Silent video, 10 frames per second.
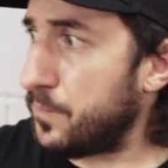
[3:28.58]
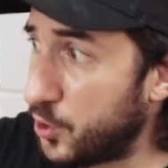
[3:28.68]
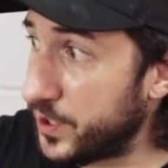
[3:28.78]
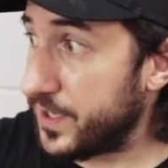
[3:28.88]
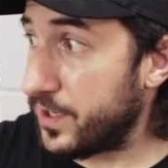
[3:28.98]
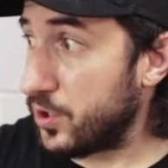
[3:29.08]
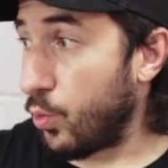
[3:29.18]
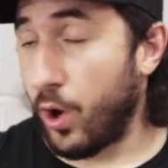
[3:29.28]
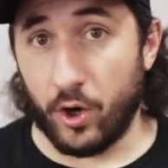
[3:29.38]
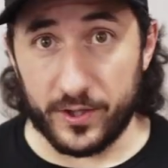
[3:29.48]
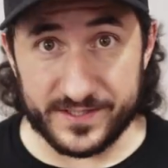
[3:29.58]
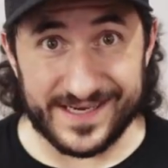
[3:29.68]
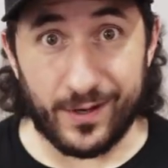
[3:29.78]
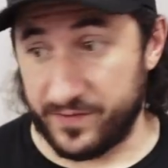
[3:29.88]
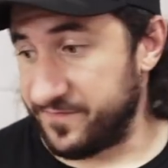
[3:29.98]
put it into the wall. It's
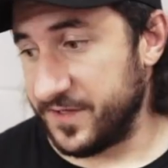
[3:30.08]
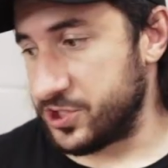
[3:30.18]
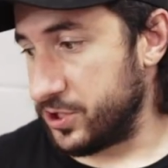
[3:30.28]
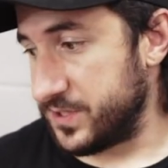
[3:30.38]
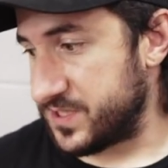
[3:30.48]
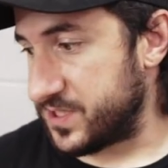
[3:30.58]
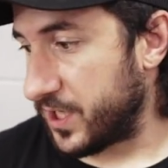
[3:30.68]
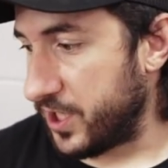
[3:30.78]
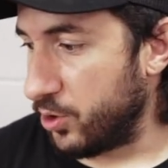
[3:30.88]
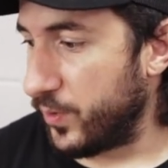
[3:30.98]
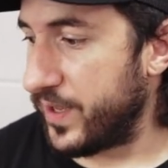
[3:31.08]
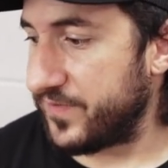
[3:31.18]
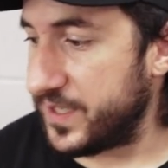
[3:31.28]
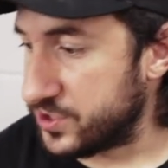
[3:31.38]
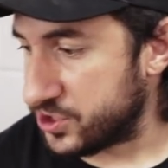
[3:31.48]
now a fixture. It's stuck here. We have
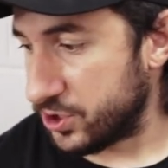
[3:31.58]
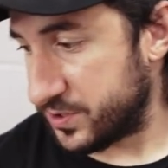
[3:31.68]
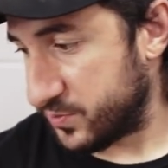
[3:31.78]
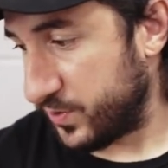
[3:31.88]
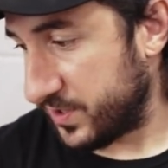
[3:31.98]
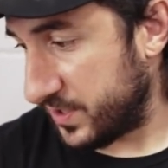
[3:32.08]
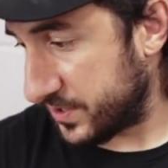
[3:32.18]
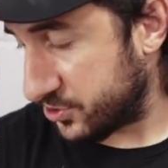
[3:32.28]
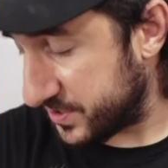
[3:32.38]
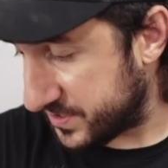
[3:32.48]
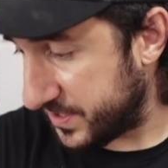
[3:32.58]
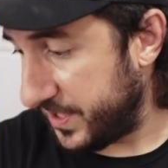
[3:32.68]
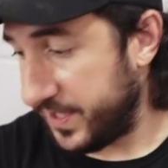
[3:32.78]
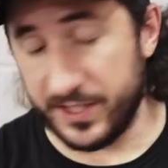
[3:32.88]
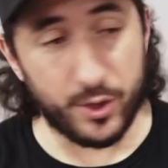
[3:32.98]
inserts with
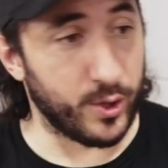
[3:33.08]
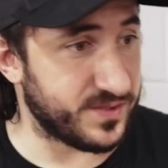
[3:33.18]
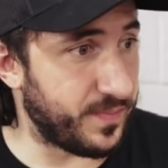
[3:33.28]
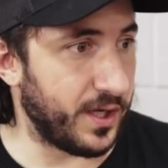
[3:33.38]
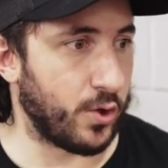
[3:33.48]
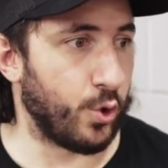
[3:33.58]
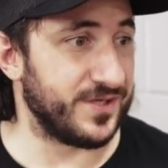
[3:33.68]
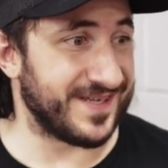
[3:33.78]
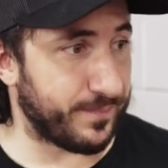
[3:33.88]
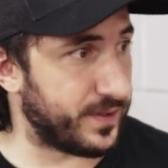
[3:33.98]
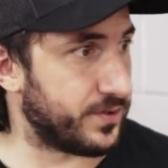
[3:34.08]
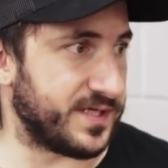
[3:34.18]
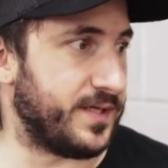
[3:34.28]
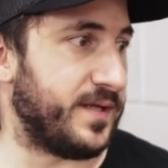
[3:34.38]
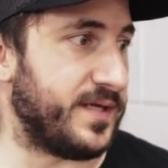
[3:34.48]
electricity and USB cords built
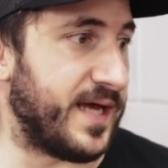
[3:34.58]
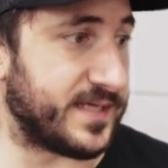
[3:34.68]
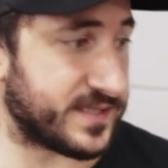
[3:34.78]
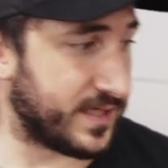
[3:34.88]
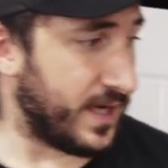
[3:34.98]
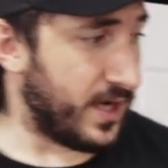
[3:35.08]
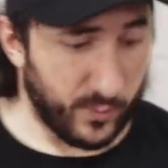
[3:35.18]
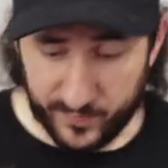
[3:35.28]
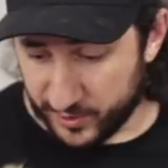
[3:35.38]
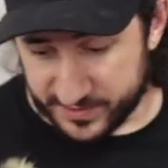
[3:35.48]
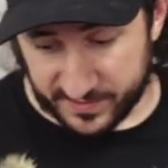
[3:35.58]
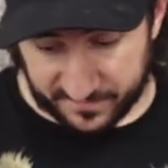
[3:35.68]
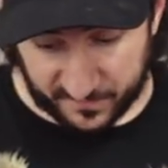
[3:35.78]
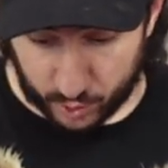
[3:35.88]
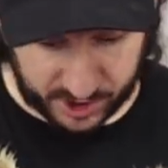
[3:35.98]
into the desk. We built in
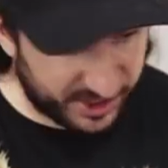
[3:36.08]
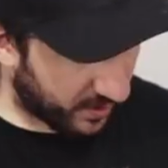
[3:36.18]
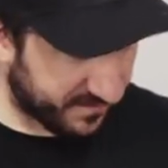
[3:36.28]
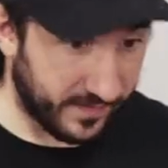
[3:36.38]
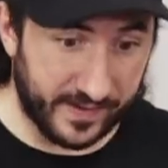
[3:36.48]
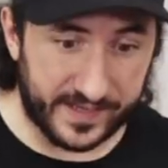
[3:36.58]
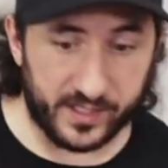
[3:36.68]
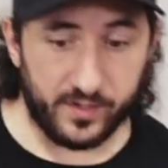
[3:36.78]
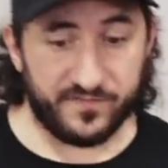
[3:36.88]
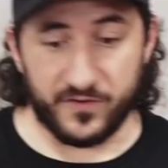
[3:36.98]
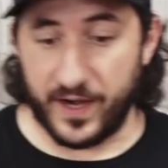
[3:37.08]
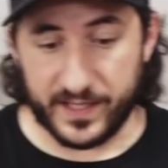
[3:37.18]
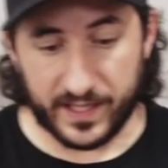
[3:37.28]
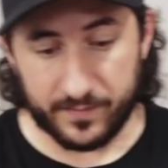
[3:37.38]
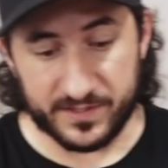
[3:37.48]
full shelving back here for
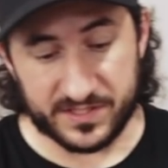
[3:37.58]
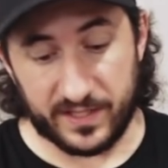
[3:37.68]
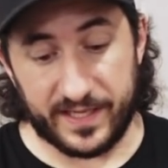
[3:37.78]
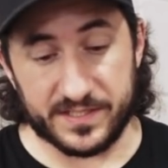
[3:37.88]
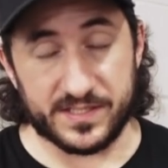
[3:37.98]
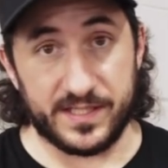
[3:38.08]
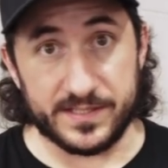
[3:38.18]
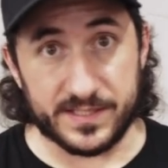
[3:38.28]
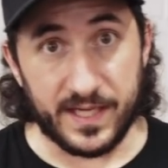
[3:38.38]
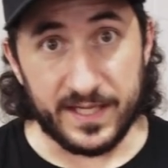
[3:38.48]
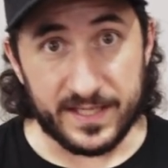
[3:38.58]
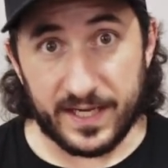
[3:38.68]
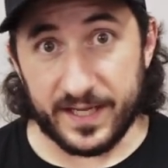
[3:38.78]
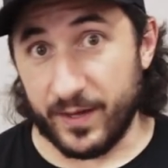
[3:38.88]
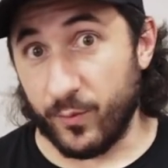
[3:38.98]
any kind of miscellaneous things
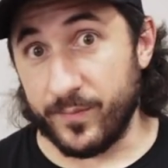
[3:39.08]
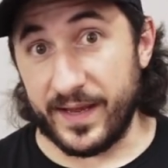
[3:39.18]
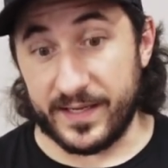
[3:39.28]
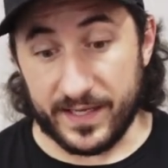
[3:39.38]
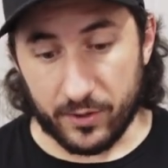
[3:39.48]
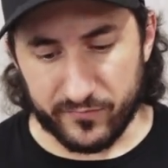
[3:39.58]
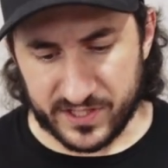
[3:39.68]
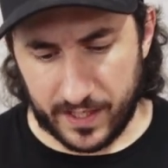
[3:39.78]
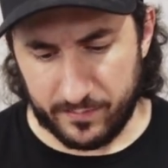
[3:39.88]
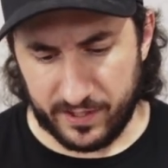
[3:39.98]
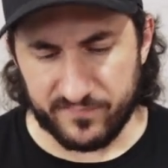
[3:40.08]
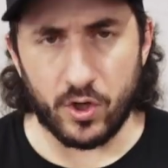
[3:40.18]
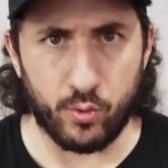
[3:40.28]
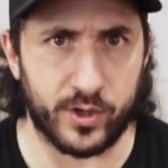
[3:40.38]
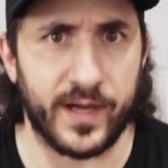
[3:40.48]
that we may need over time, even
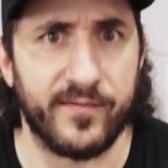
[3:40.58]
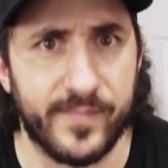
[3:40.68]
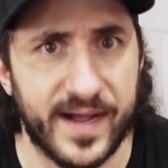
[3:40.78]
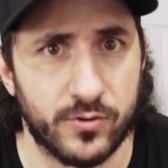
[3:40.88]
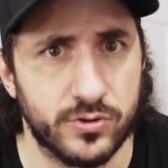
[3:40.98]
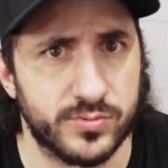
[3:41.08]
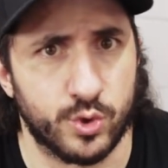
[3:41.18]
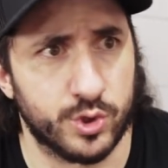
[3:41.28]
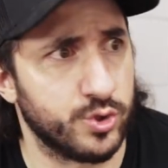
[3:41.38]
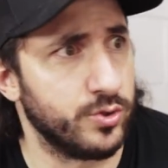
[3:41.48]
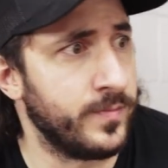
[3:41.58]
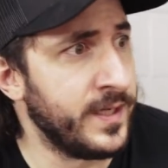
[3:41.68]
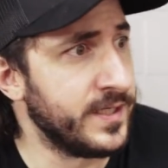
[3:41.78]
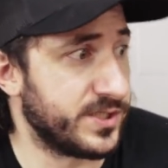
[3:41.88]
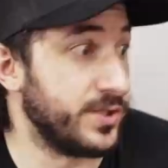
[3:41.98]
though we're gonna have a back room, storage room
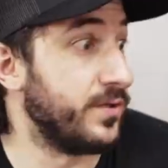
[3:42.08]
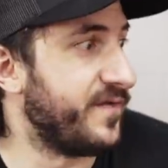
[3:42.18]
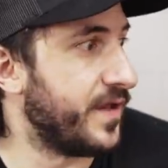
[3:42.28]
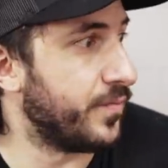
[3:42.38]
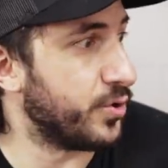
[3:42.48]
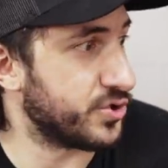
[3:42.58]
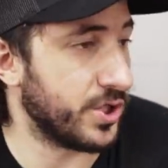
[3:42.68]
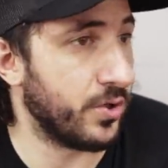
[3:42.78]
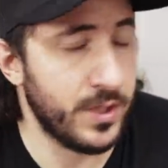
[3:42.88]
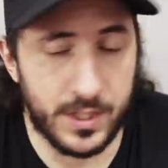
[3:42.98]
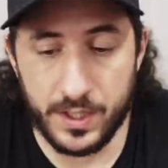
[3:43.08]
still available. So